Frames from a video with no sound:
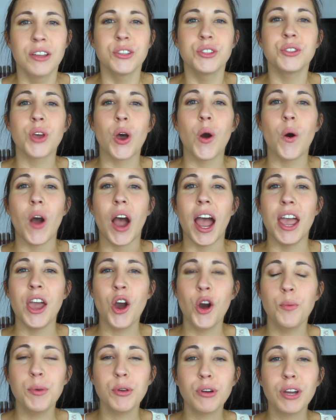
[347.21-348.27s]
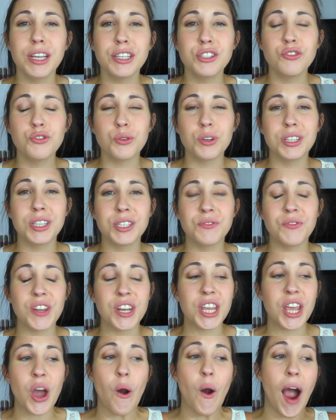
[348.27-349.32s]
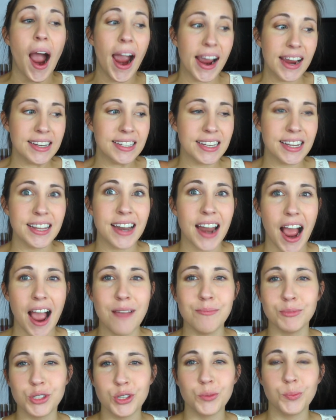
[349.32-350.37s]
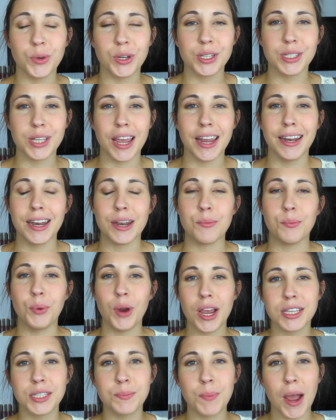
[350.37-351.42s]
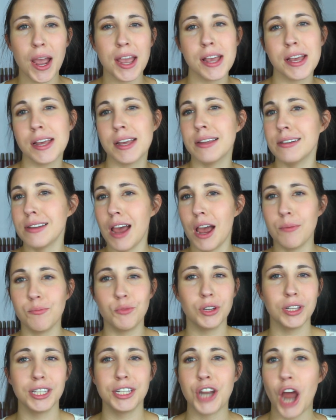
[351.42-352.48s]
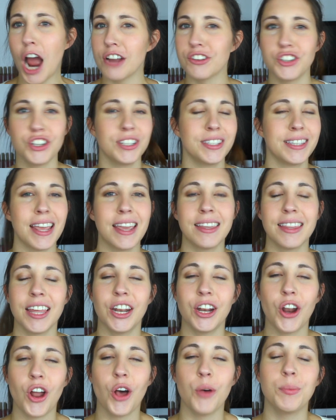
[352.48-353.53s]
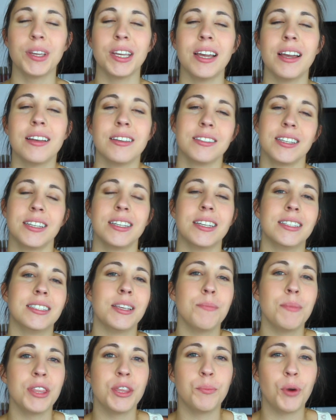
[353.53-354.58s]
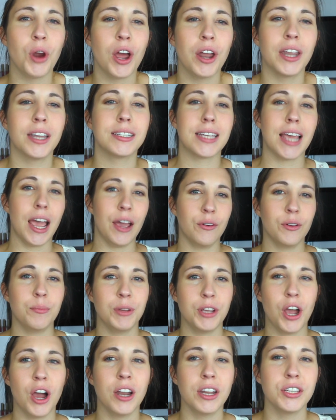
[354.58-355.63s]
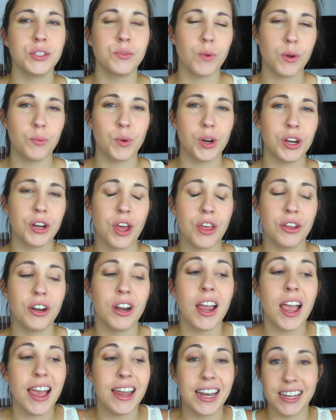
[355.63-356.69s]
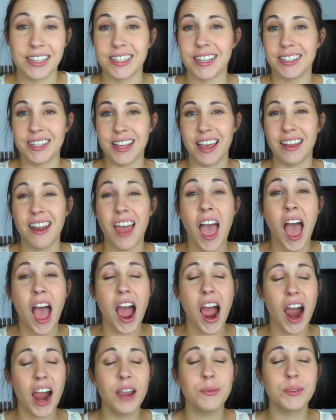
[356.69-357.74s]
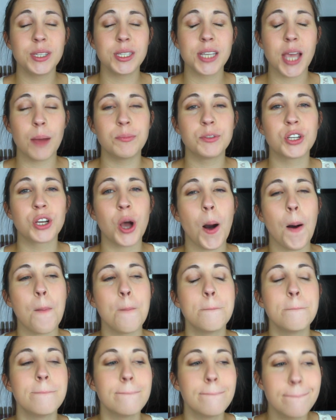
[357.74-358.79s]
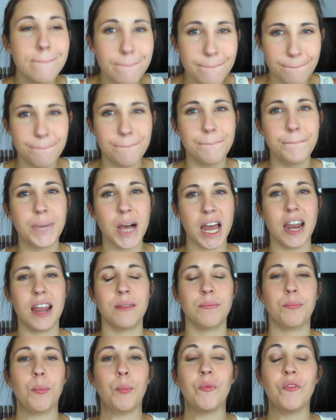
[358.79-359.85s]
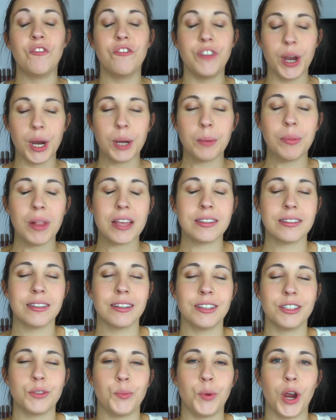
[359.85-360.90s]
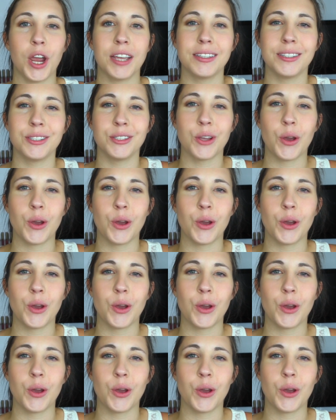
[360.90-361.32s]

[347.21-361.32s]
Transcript: So I hope you guys enjoyed this video. I did. I'm super excited and impressed by it and I'm really not just saying that at all because they did send me the product. I would be honest one way or another and as I said, I was skeptical but I'm very pleasantly surprised.